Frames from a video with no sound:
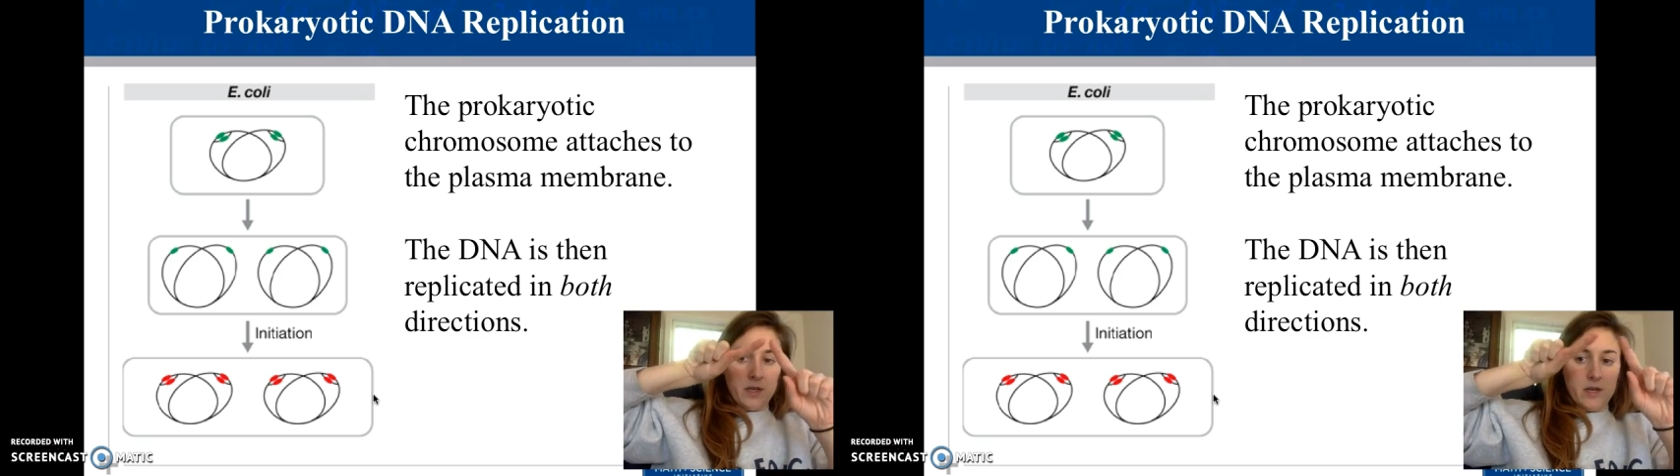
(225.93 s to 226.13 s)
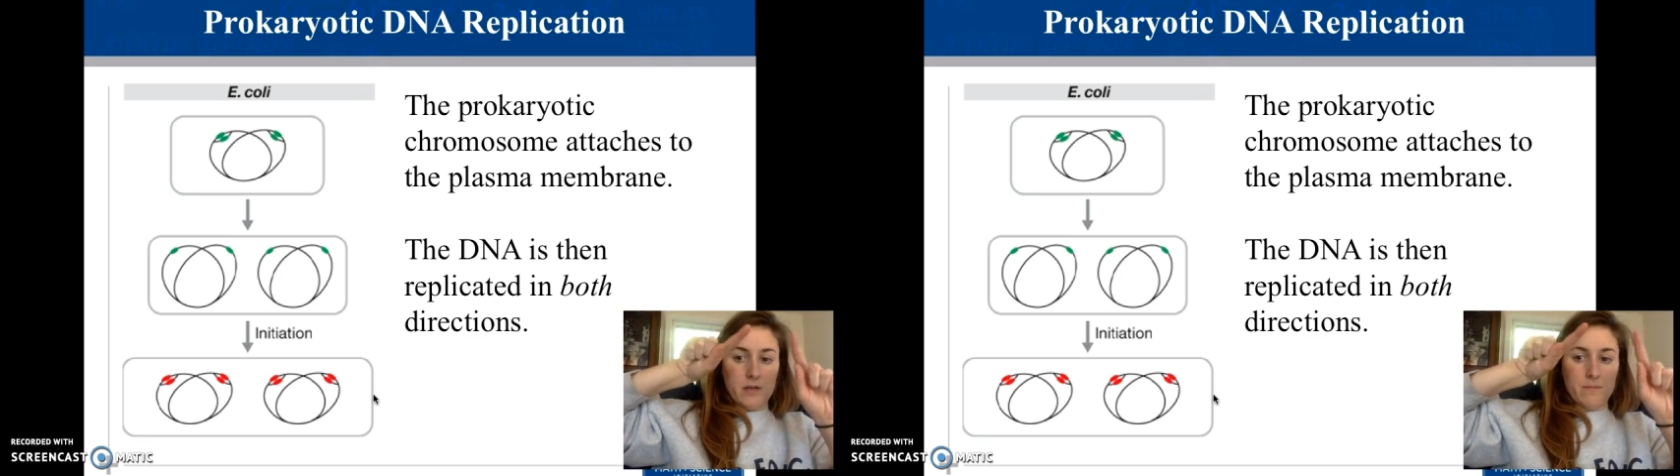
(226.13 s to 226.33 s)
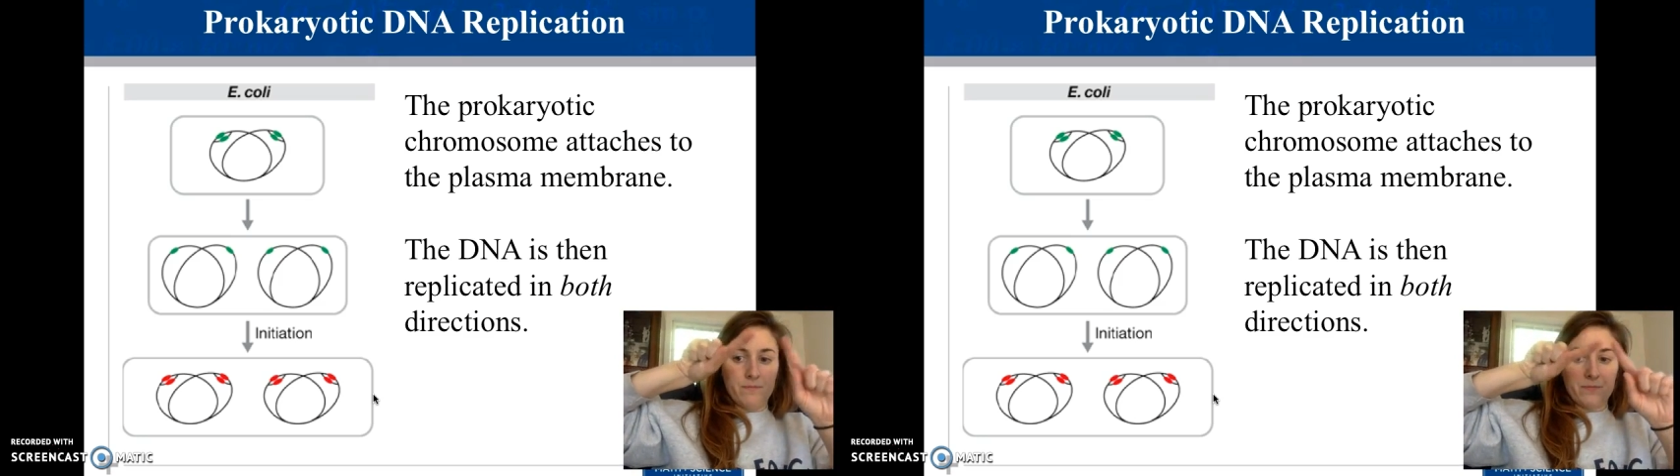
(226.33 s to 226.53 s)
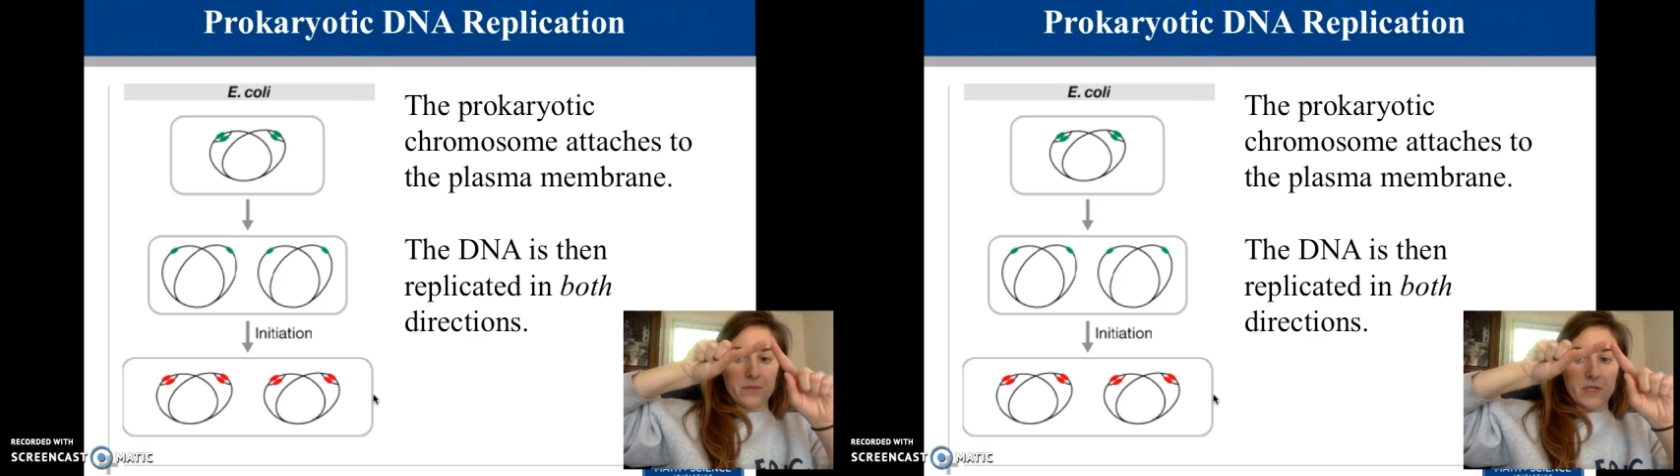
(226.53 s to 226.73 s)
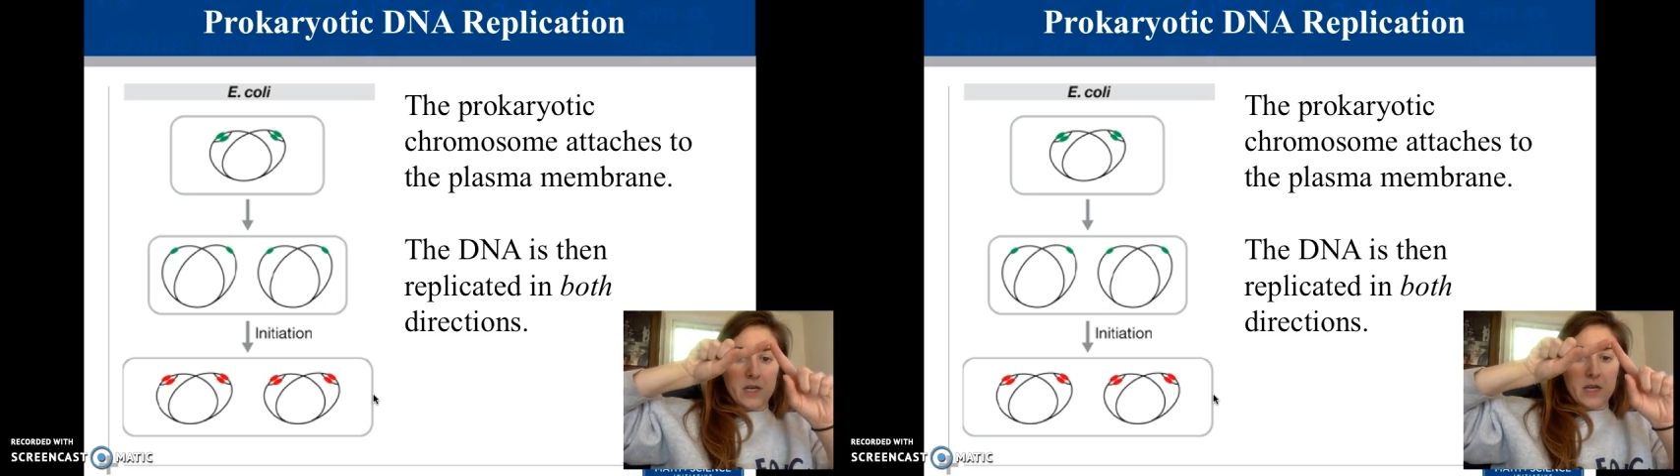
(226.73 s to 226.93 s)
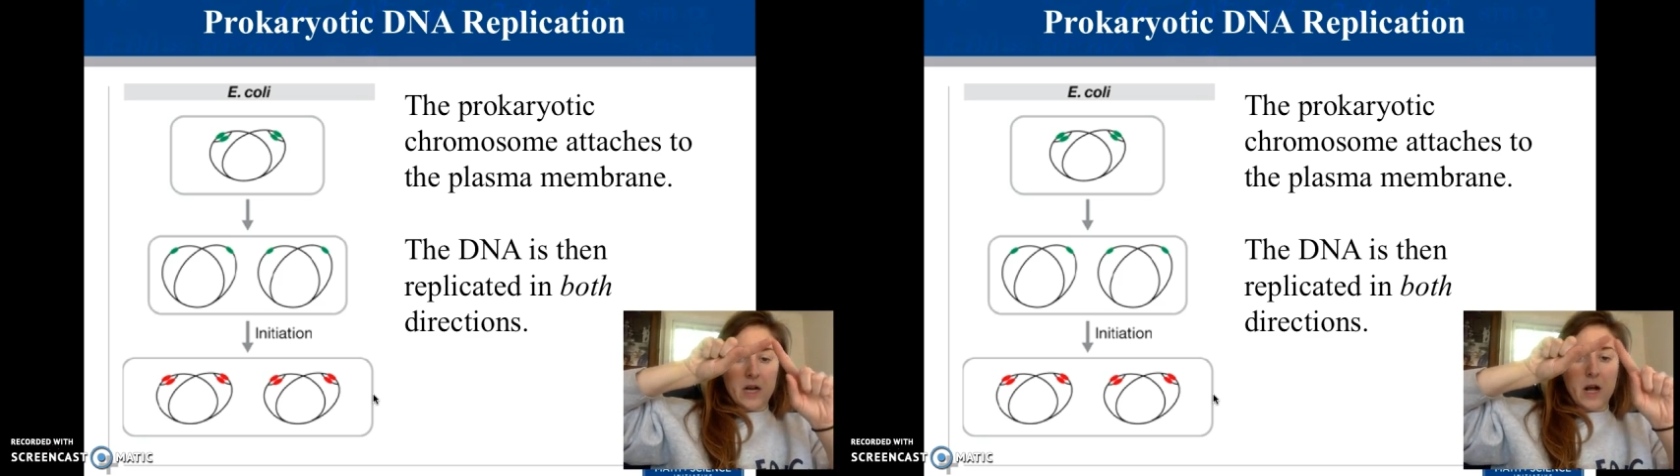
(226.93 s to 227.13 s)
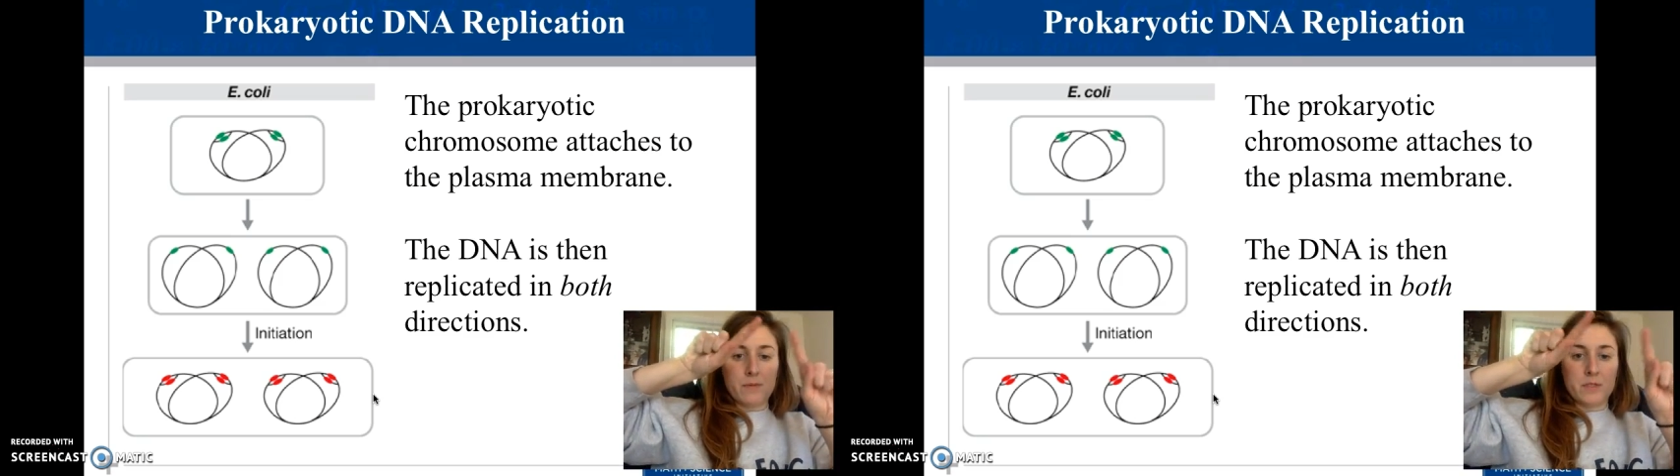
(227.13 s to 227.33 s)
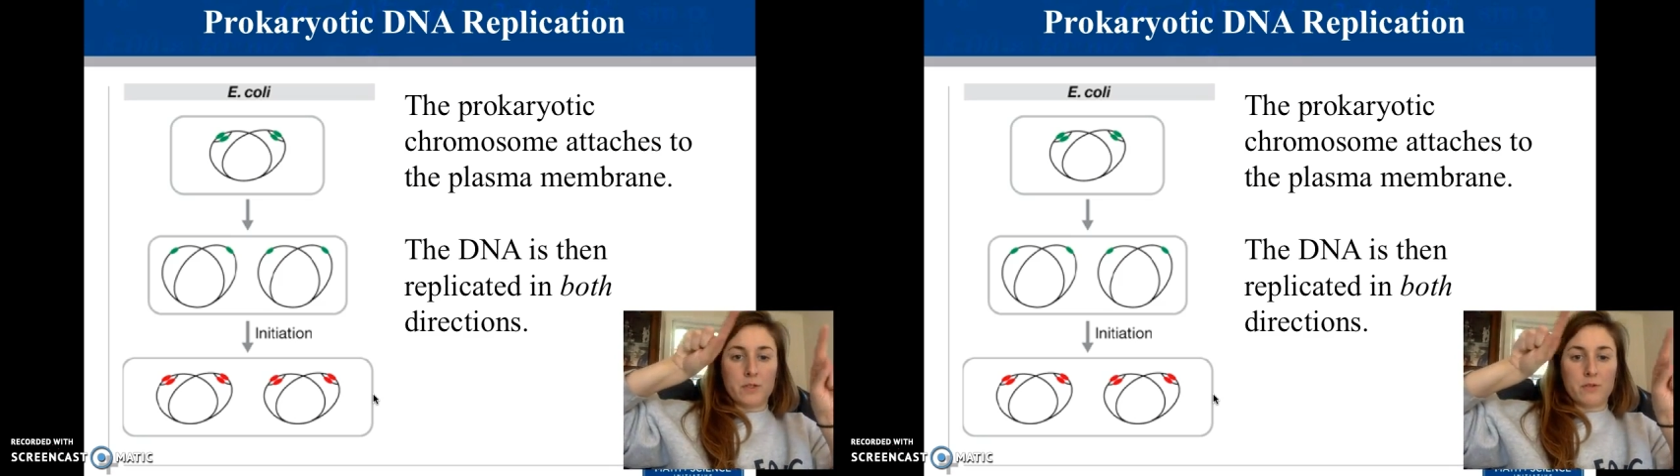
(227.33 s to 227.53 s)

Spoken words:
in opposite